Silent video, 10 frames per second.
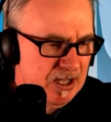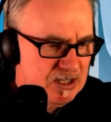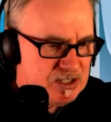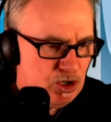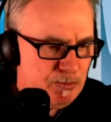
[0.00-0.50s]

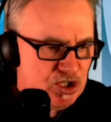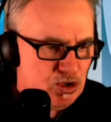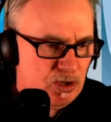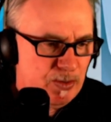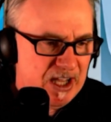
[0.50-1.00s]
Slowly but
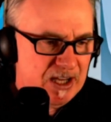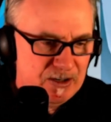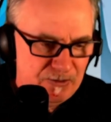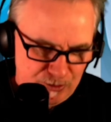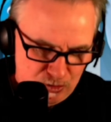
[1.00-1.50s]
surely we're getting
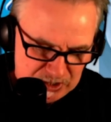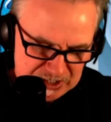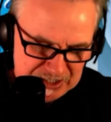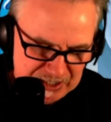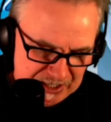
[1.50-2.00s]
there,
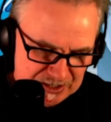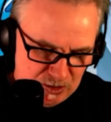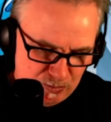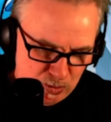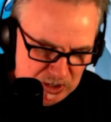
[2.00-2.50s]
folks. Next
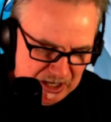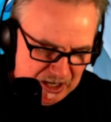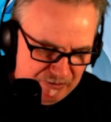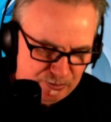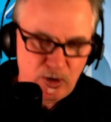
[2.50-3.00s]
up, we
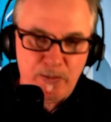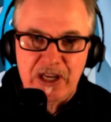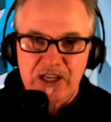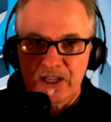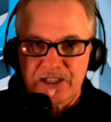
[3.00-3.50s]
have
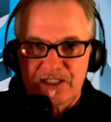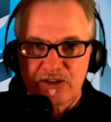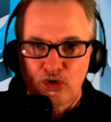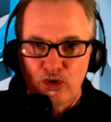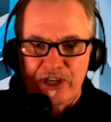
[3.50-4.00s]
Prometheus.
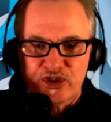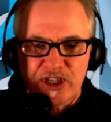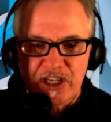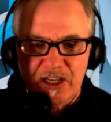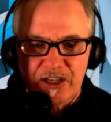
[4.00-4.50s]
Great
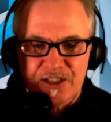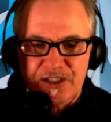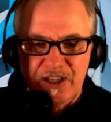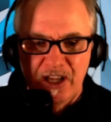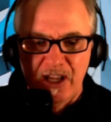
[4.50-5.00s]
3D in
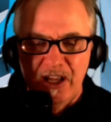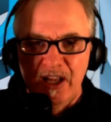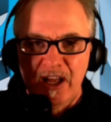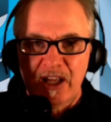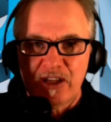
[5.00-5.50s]
this.
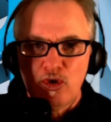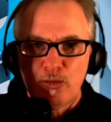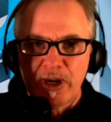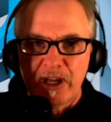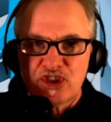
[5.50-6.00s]
The
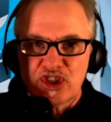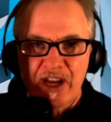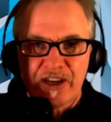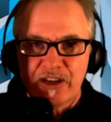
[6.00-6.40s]
opening shot in